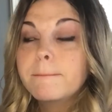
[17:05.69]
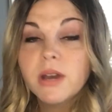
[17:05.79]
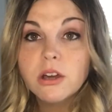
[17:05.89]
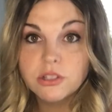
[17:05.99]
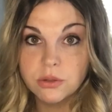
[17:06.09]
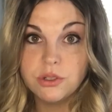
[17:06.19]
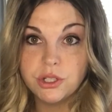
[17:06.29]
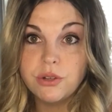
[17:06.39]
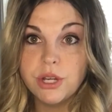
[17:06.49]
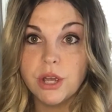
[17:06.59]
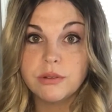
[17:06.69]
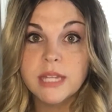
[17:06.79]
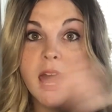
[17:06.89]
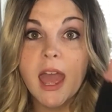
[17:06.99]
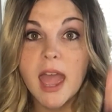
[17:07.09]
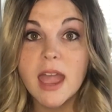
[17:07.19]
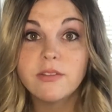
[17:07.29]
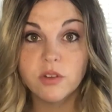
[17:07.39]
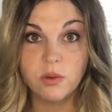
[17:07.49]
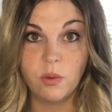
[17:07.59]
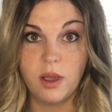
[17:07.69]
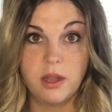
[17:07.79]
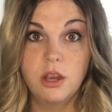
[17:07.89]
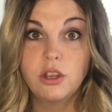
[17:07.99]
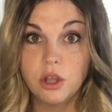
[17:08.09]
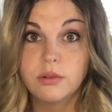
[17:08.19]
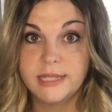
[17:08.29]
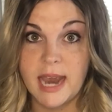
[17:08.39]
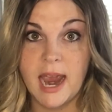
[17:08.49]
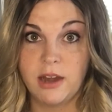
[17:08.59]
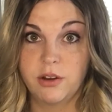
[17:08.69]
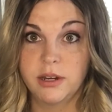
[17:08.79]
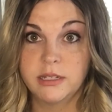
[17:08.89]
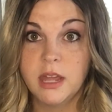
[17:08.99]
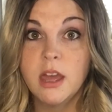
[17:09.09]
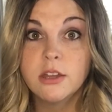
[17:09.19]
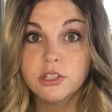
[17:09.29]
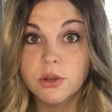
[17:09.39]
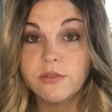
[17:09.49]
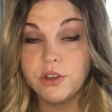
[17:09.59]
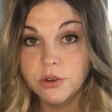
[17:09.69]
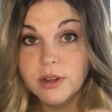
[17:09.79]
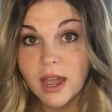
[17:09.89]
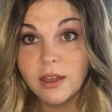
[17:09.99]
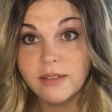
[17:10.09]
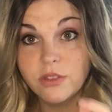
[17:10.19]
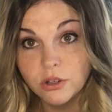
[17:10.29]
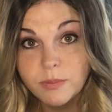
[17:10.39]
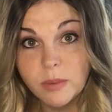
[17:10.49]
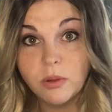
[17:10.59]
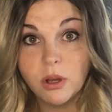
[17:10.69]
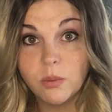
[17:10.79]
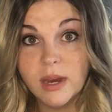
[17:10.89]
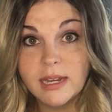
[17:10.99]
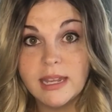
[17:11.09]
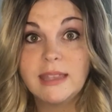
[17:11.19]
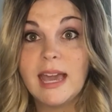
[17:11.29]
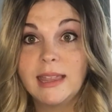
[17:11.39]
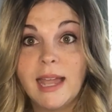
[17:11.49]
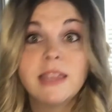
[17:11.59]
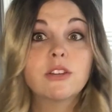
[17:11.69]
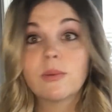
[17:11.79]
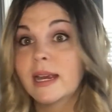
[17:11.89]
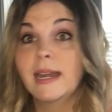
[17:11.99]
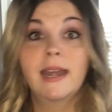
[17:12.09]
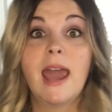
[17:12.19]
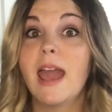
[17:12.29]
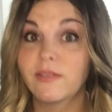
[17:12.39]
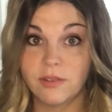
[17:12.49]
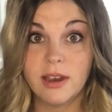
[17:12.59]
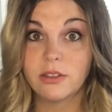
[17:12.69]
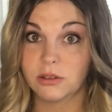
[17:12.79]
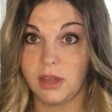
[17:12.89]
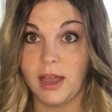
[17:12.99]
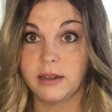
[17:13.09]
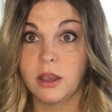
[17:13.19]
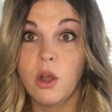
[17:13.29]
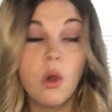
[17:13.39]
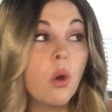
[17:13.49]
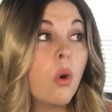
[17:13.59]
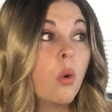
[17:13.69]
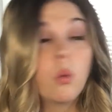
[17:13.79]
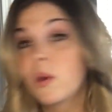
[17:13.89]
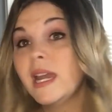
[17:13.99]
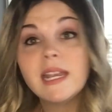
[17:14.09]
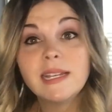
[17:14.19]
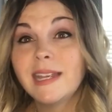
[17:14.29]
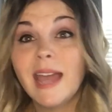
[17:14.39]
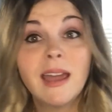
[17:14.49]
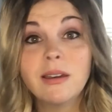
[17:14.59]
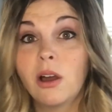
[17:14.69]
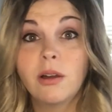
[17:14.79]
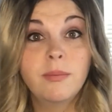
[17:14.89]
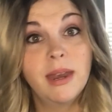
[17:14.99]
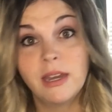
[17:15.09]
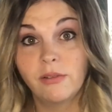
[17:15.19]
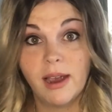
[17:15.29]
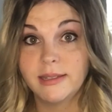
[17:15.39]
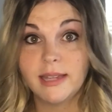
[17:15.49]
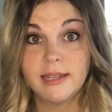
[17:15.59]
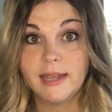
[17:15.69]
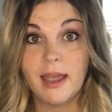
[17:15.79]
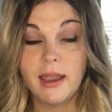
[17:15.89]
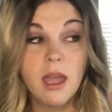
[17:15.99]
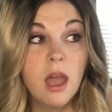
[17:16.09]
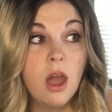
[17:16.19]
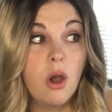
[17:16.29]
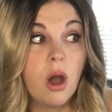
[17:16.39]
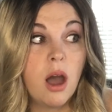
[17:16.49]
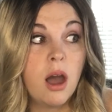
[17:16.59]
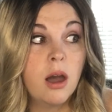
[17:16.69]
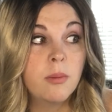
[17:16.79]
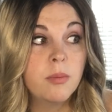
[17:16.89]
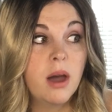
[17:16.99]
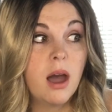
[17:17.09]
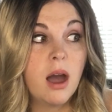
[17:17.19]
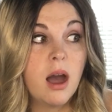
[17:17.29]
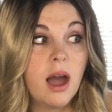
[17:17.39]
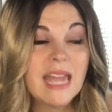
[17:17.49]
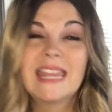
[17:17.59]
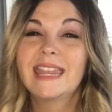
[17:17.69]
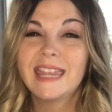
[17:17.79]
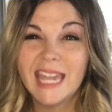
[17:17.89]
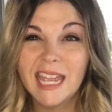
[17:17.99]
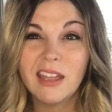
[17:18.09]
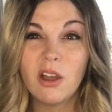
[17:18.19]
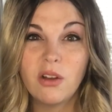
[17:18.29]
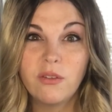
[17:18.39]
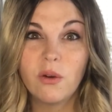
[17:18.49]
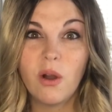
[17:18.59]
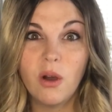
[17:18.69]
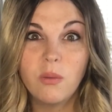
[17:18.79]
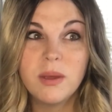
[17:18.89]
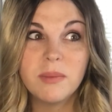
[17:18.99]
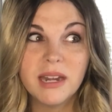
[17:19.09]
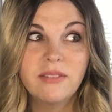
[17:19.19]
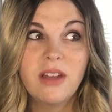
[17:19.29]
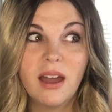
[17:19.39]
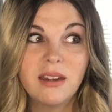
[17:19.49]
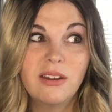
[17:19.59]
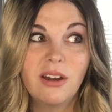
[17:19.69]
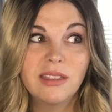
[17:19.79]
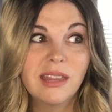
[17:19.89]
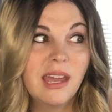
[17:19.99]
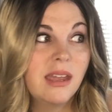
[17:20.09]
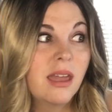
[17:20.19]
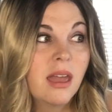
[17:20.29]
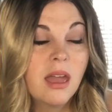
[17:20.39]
but also in studios. Everyone goes to Hagrid's. So if those people aren't waiting in that line, they're waiting in every other line. We didn't get on many rides that day. I think overall we might have gotten on like